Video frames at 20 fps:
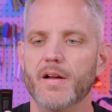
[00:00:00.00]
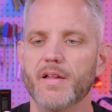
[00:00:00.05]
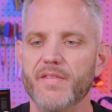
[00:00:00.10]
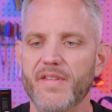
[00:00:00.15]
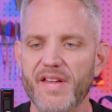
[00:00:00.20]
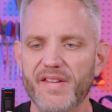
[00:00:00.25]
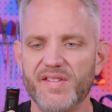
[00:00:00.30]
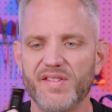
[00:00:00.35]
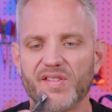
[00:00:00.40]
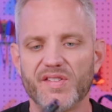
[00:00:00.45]

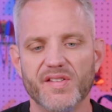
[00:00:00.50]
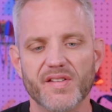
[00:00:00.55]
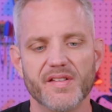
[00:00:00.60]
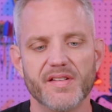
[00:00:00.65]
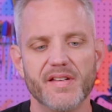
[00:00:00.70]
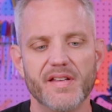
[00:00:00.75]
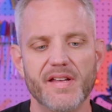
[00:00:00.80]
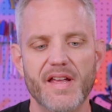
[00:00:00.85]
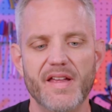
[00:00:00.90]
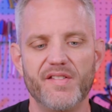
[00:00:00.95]
This
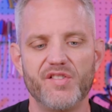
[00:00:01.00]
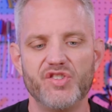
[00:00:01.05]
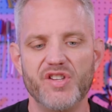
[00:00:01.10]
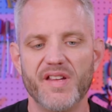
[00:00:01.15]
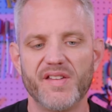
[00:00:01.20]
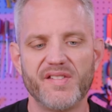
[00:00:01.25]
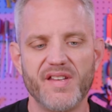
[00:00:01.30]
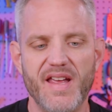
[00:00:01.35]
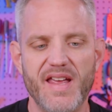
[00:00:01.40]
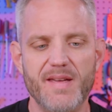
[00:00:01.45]
is
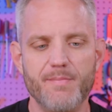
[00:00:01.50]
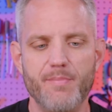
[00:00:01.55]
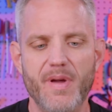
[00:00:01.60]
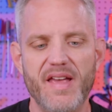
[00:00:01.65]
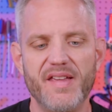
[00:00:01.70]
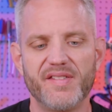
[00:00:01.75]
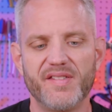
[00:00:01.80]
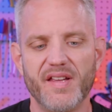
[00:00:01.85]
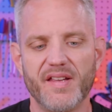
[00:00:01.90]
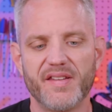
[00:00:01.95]
just a
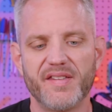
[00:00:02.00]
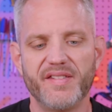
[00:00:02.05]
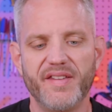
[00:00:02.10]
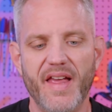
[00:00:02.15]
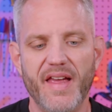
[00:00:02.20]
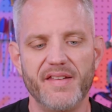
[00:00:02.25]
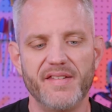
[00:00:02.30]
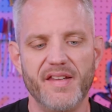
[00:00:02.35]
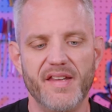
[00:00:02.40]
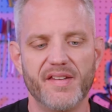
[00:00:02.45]
basic
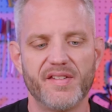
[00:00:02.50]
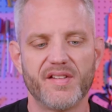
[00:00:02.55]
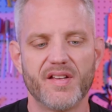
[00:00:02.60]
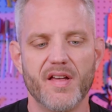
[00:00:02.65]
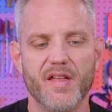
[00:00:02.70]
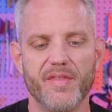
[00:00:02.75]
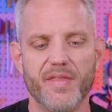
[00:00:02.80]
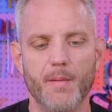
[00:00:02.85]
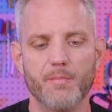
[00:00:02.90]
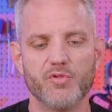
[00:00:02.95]
SanDisk
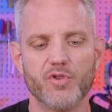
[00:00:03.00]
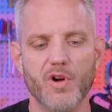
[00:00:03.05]
thumb